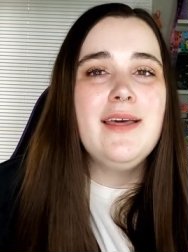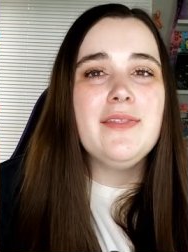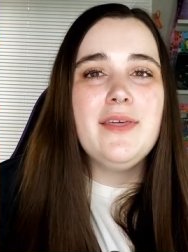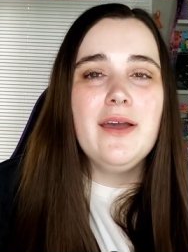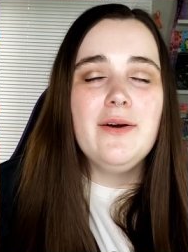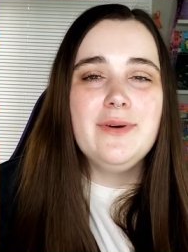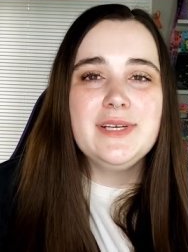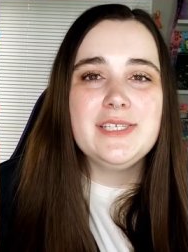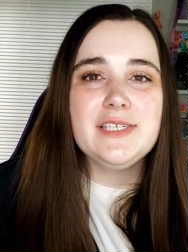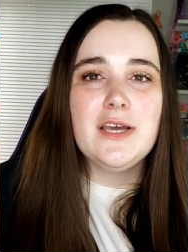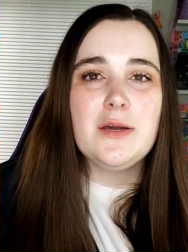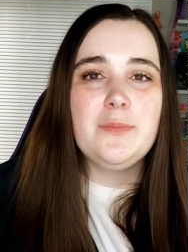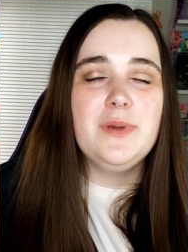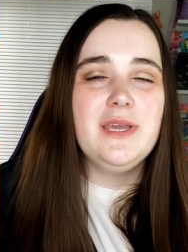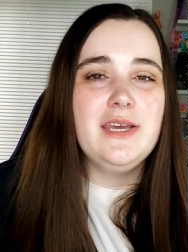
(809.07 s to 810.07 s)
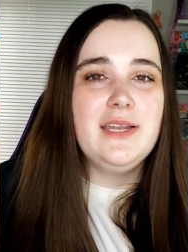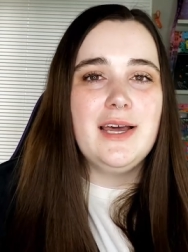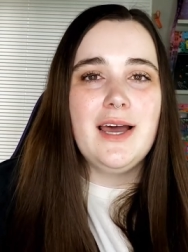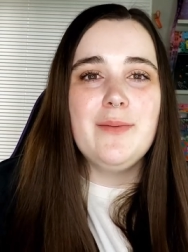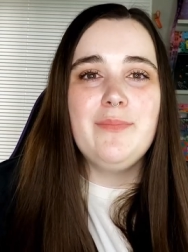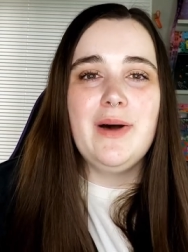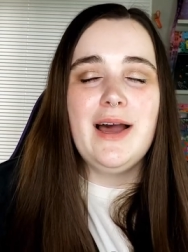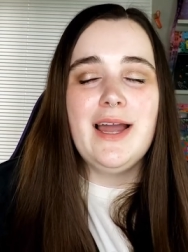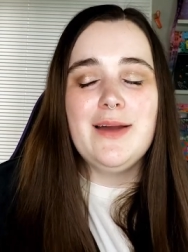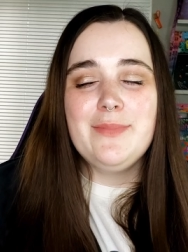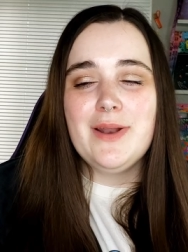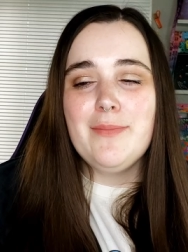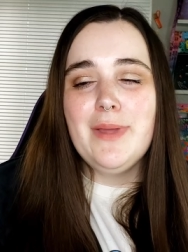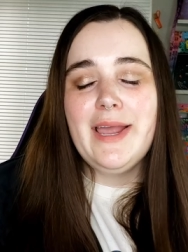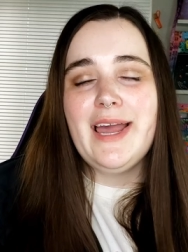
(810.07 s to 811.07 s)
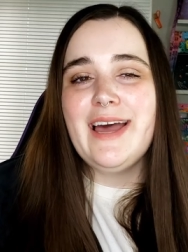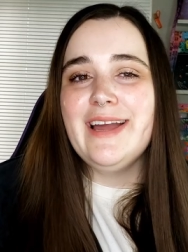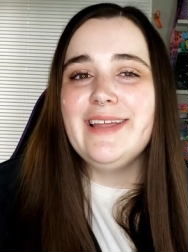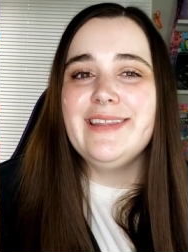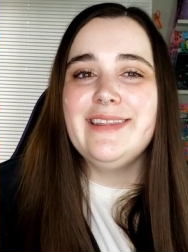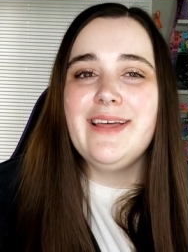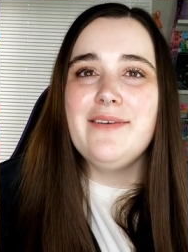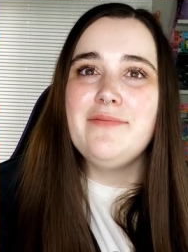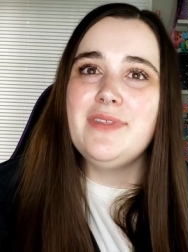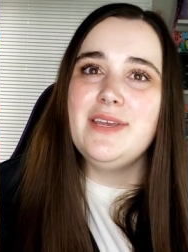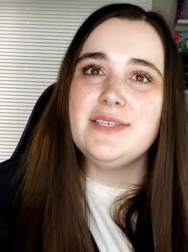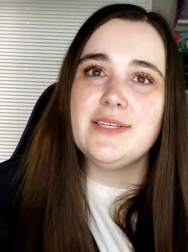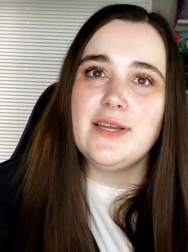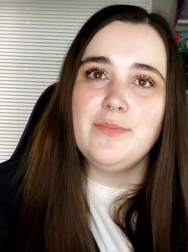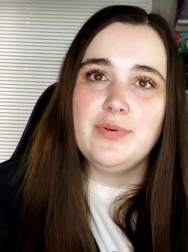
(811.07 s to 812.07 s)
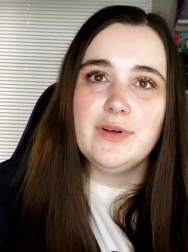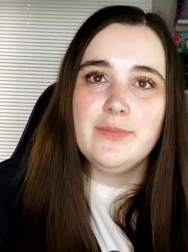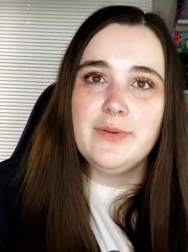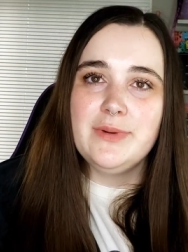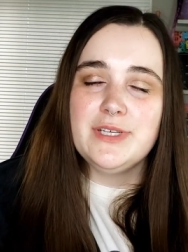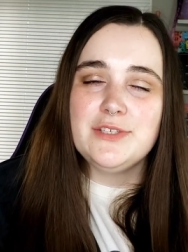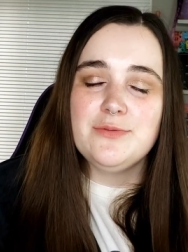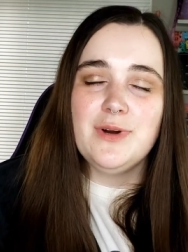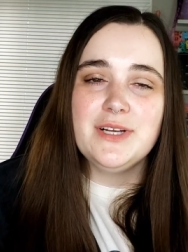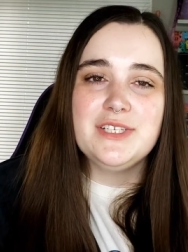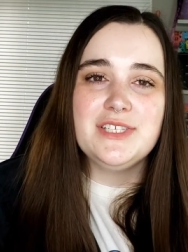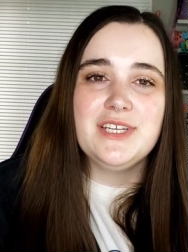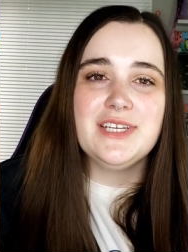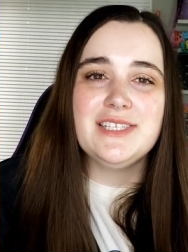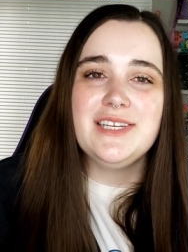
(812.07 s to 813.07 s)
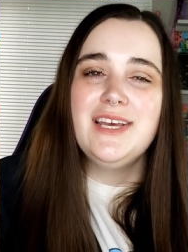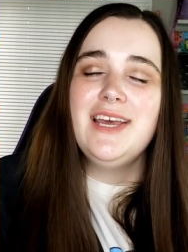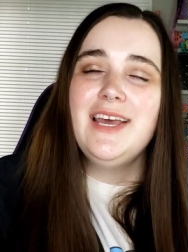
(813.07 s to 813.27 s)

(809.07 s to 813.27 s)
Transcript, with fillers: They always suck me in. I buy them and I'm like, I love these. And I put them on my swatch sticks